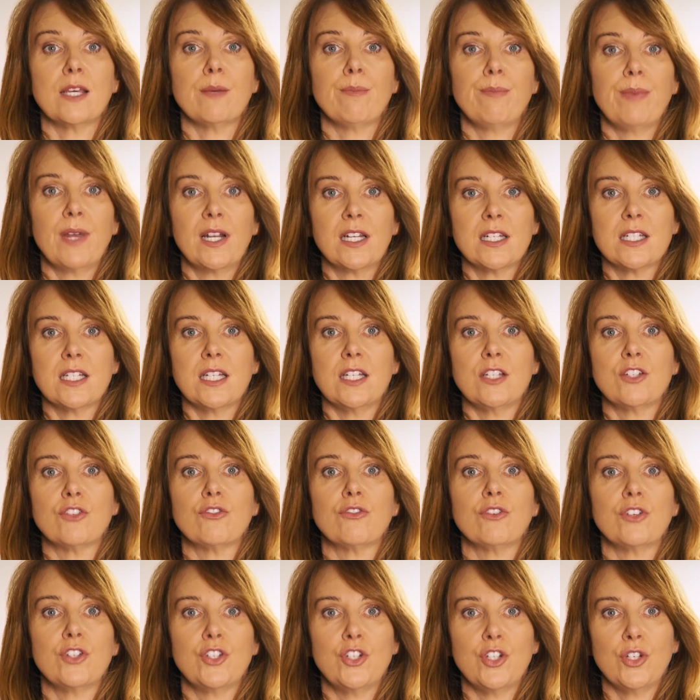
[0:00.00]
the ability
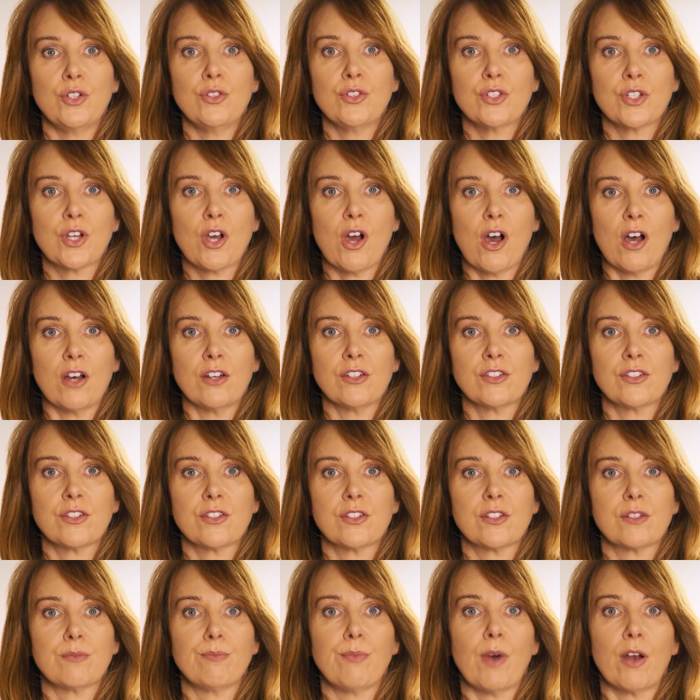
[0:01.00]
to reduce
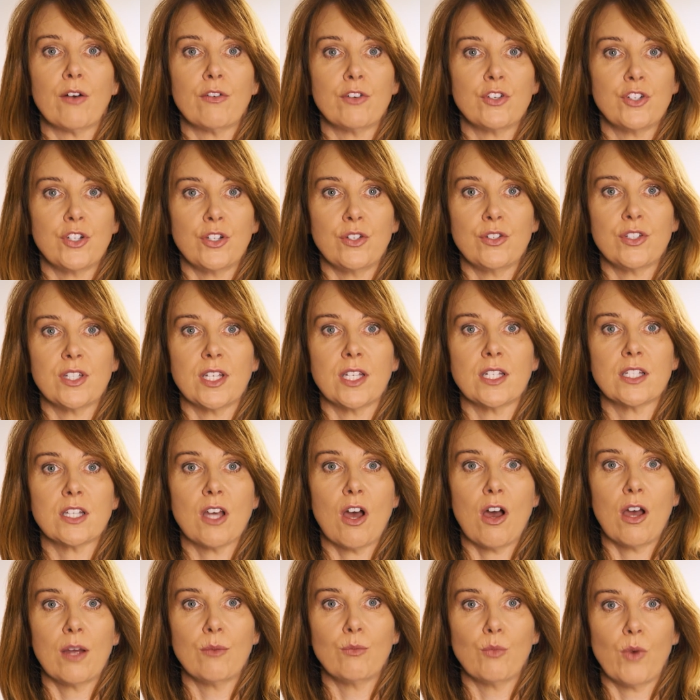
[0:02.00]
costs by reducing
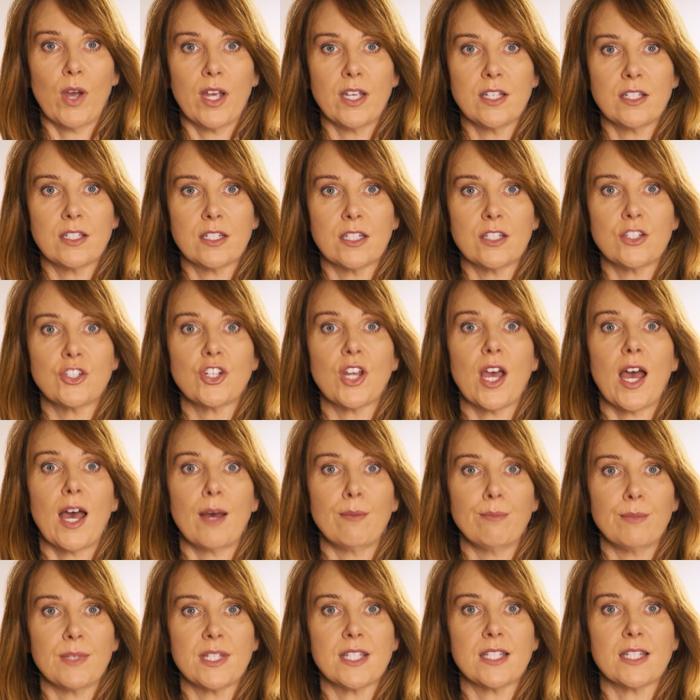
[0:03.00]
time wastage
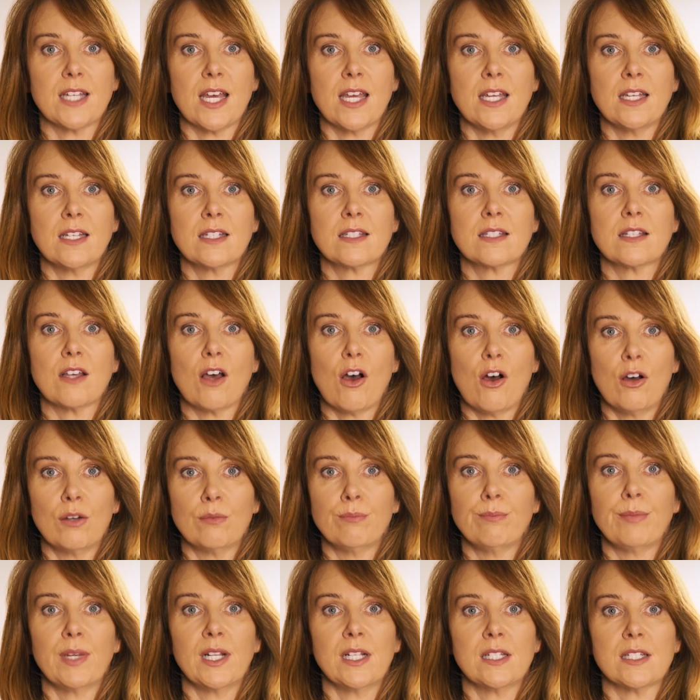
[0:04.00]
and mistakes
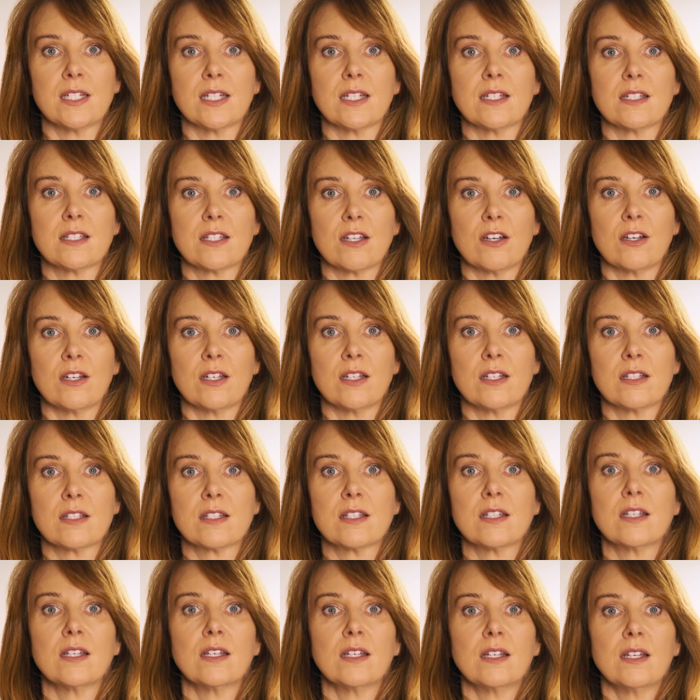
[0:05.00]
on building
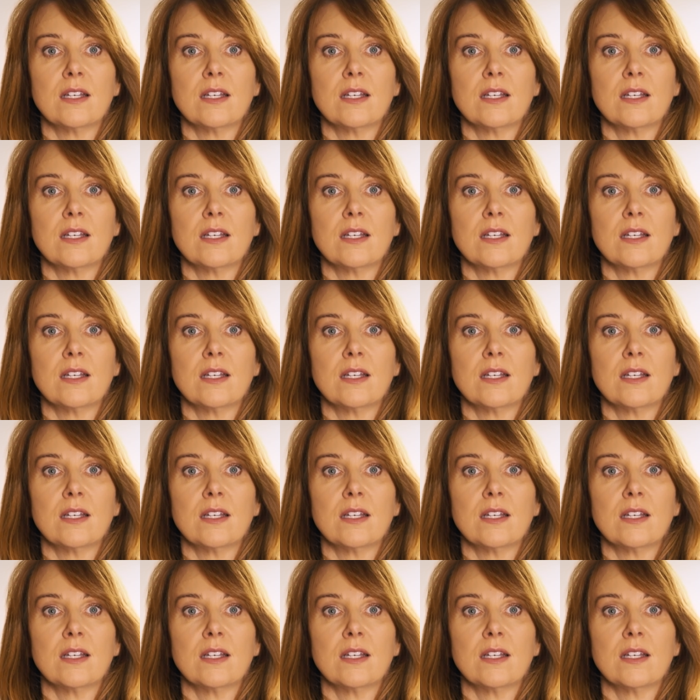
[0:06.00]
sites.